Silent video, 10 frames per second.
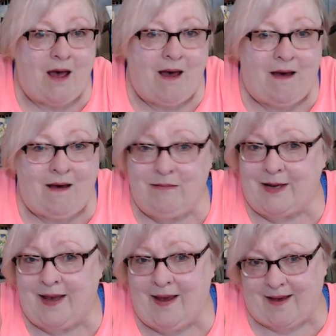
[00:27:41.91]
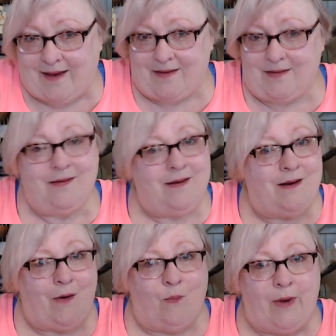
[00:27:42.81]
Okay.
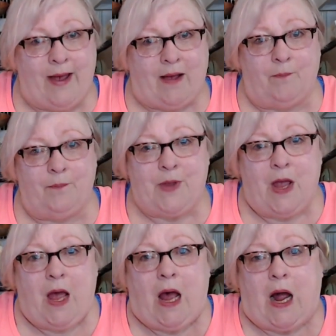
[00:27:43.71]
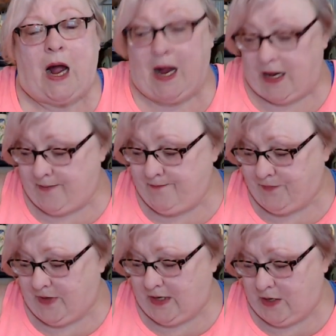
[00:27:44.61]
Well, um,
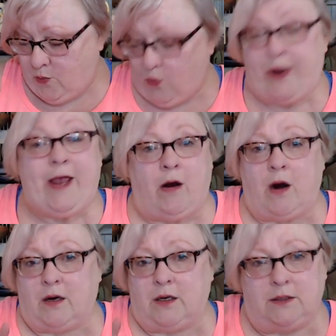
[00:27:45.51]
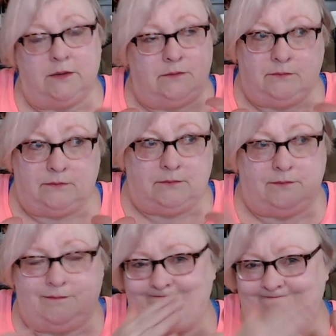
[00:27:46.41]
we are hmm,
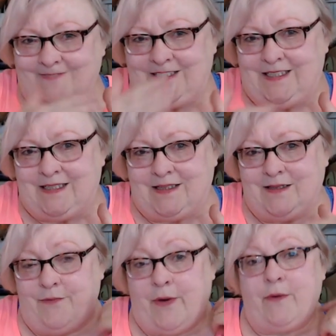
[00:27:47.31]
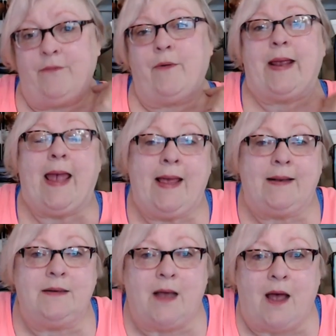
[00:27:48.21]
hitting the very, very
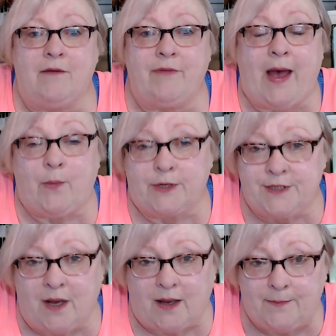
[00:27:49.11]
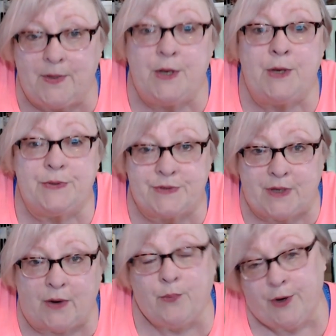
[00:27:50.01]
end of our time,
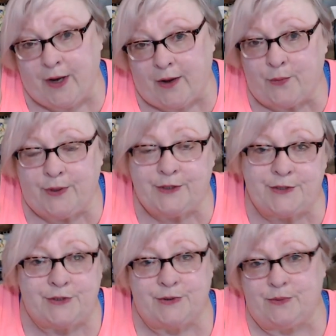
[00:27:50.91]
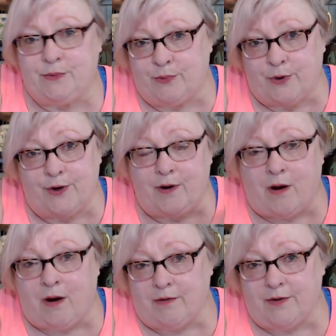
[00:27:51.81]
so we're not going to do word
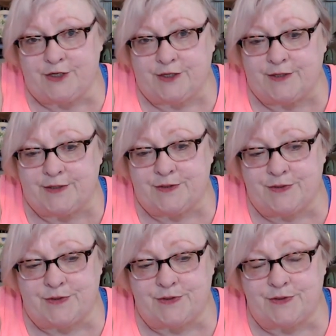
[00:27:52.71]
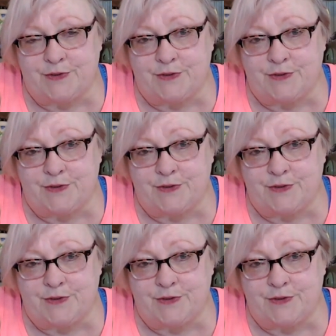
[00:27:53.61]
origins